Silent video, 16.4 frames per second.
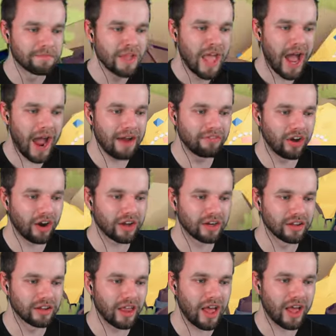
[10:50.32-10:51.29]
I'm not
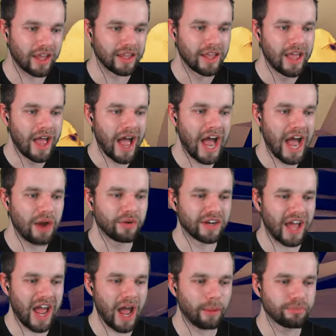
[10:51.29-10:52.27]
gonna lie, I
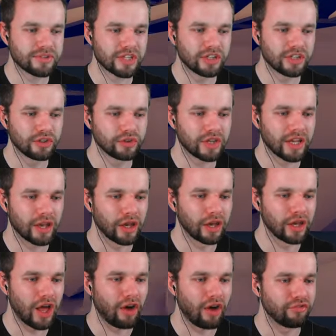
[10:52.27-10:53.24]
would absolutely
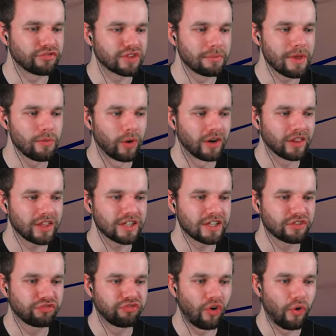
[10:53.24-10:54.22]
love to be one of
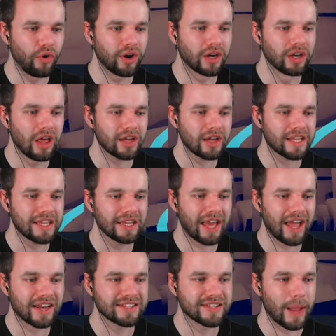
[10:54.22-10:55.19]
these four lucky
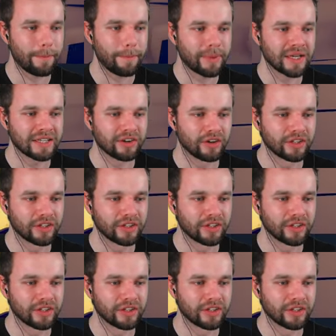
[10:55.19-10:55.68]
lads up here on the